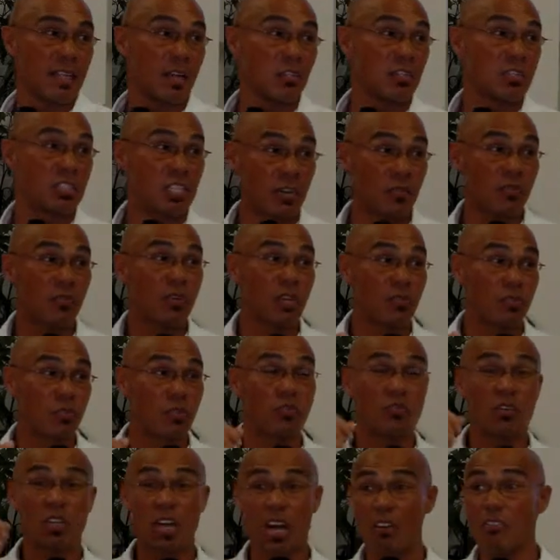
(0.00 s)
Now, it's different
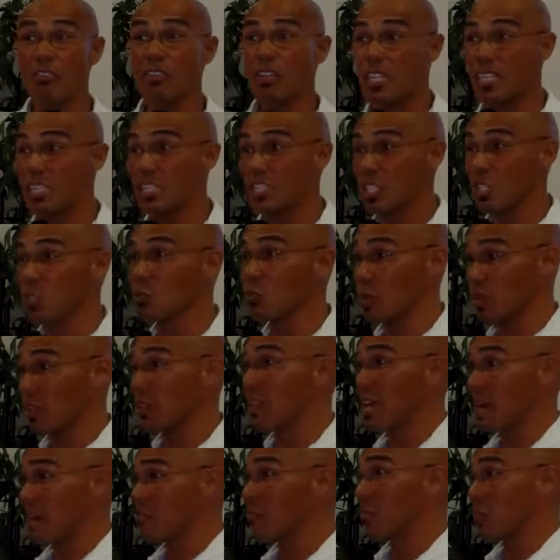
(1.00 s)
if you covenanted
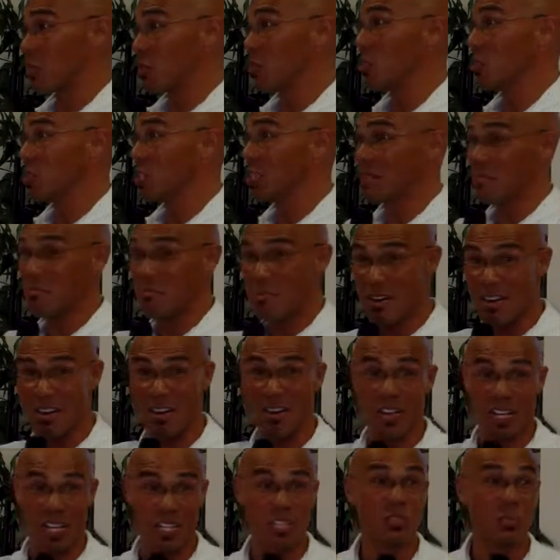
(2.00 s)
with that person in
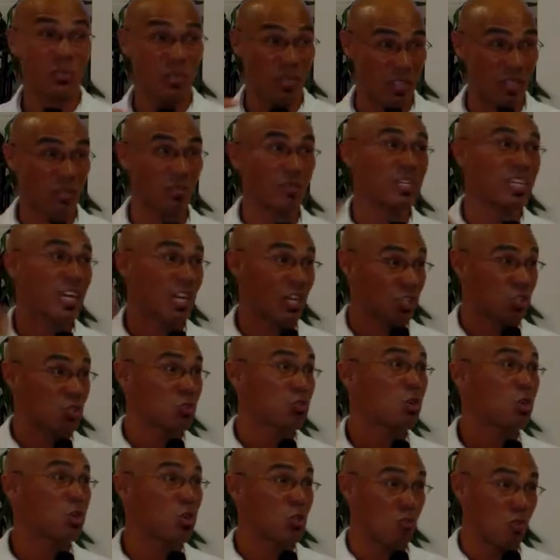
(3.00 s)
marriage. Okay, then we got to
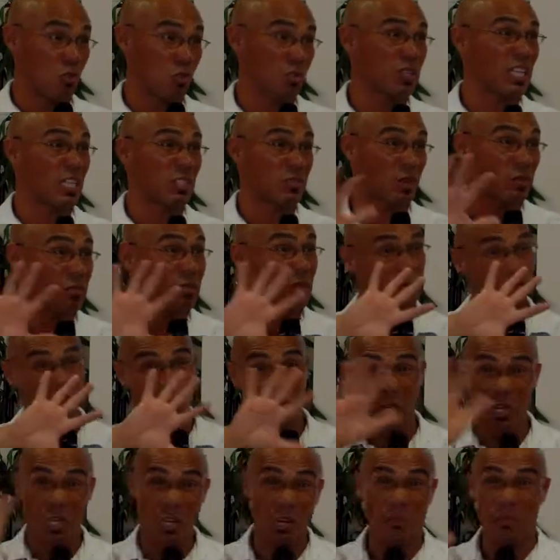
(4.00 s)
struggle more. That's why I'm being
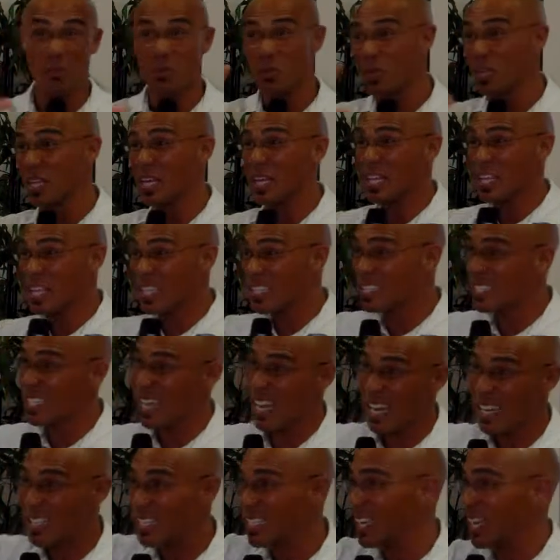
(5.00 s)
real careful with
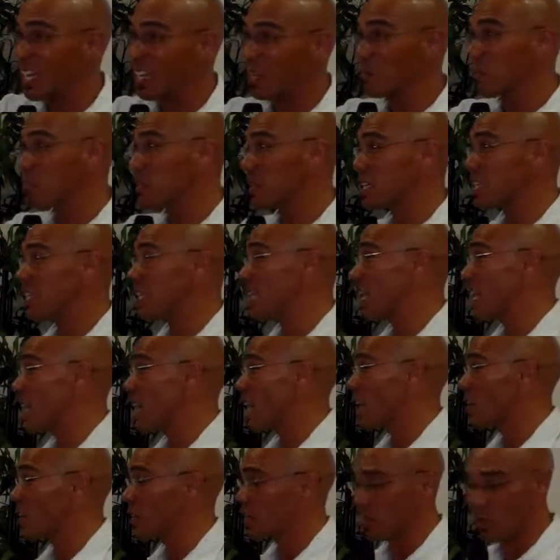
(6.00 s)
exactly how to play that
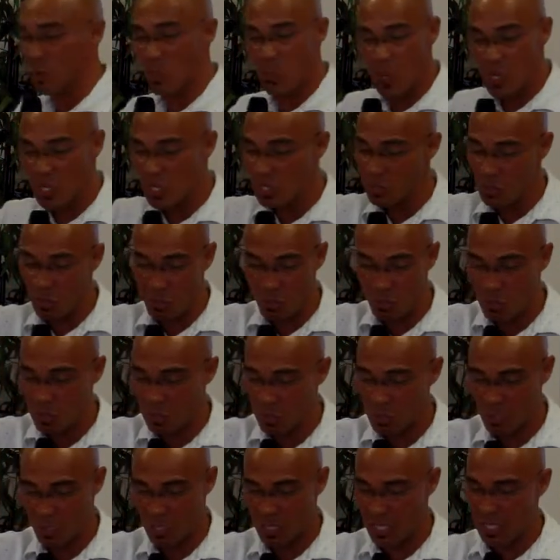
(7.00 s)
out and when you do
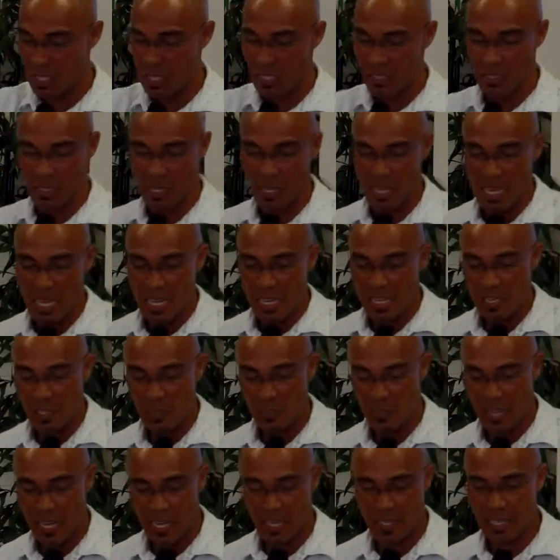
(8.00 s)
those things and,
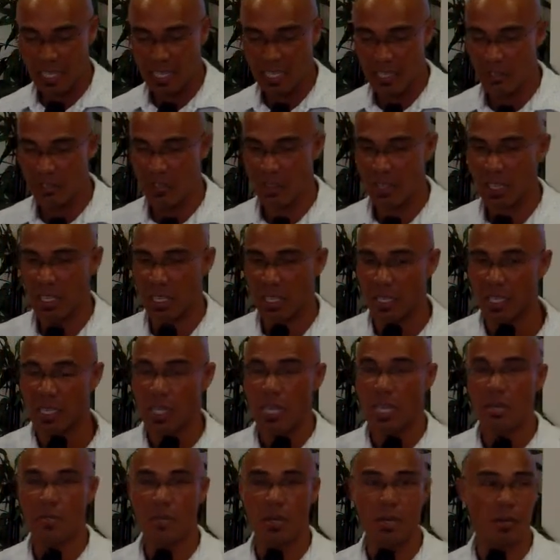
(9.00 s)
you know, that kind of
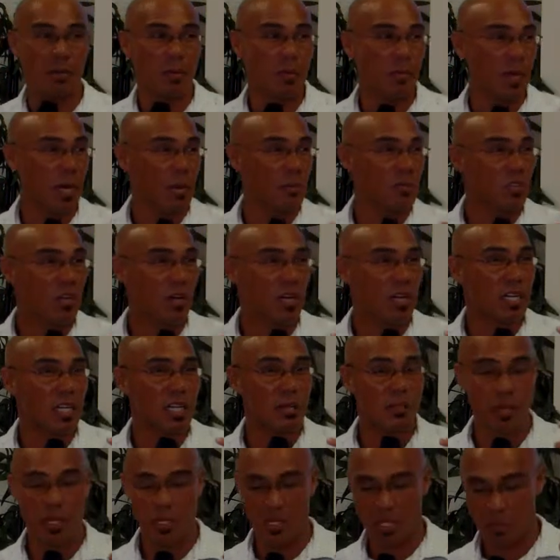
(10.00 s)
thing. But I'm
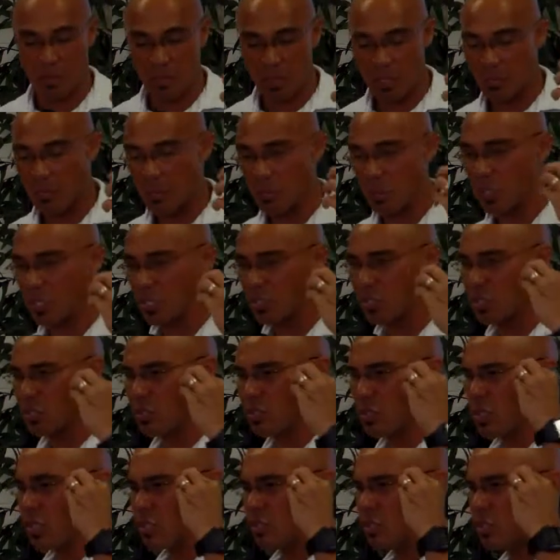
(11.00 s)
talking about the people that
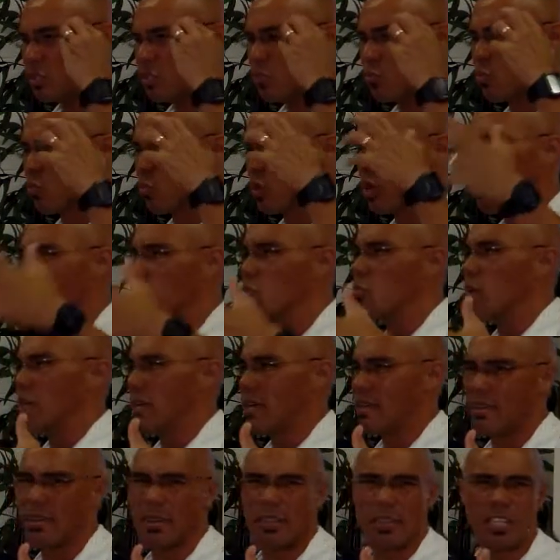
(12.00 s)
you run
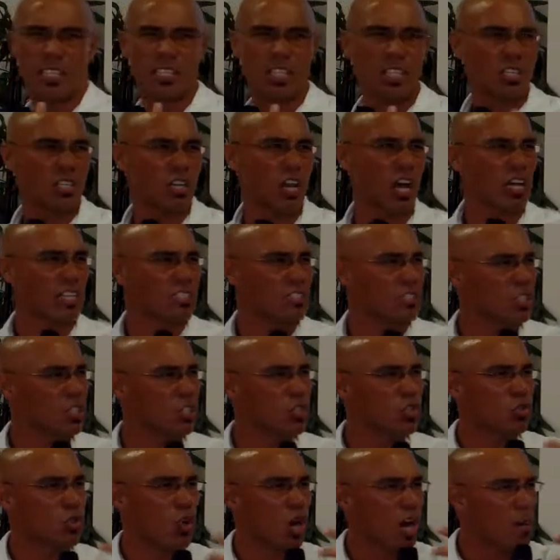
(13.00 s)
with. Is it
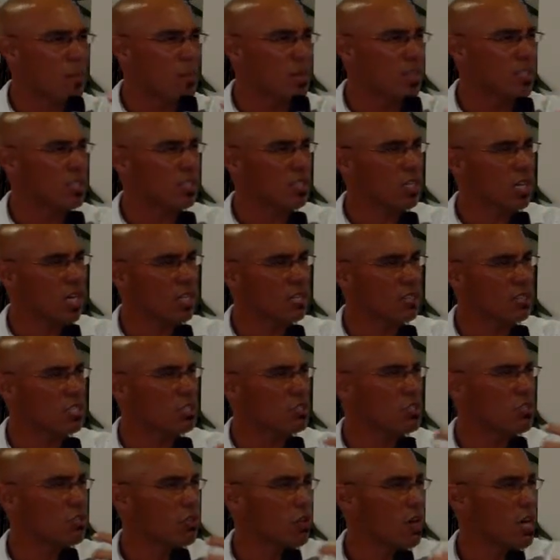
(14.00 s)
constant drama? Is it
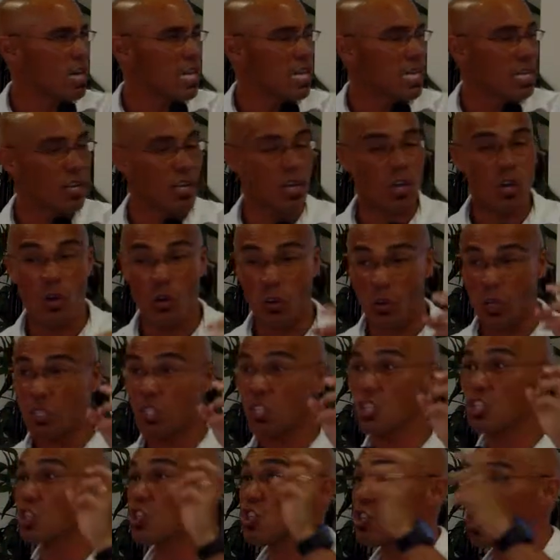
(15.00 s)
constant drain? Or
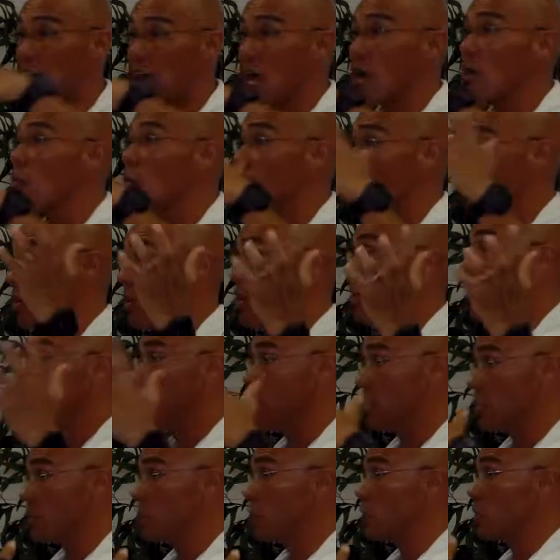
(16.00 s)
is it shower?
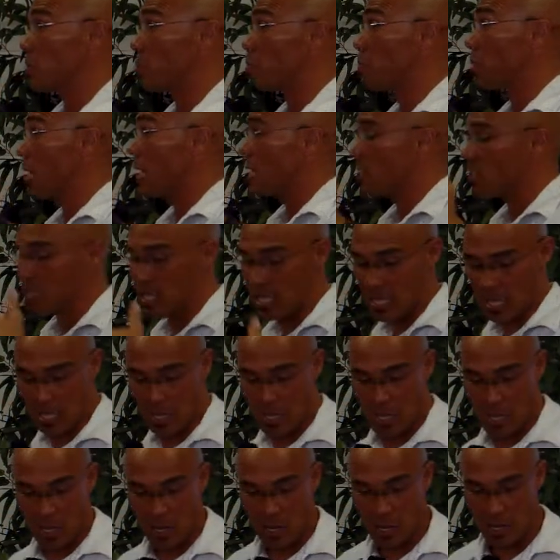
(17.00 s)
Is it
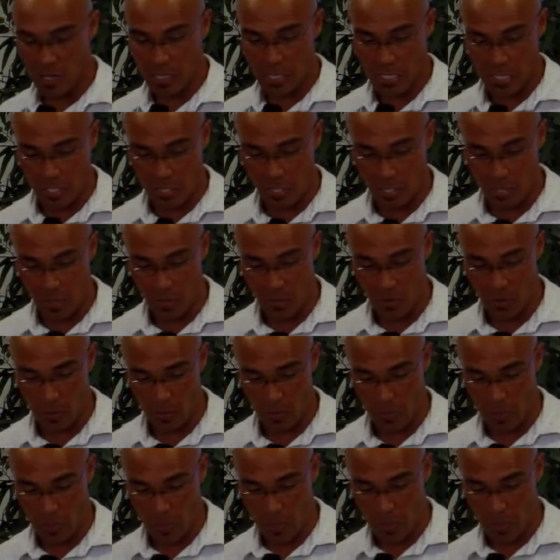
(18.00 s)
blessing on each other?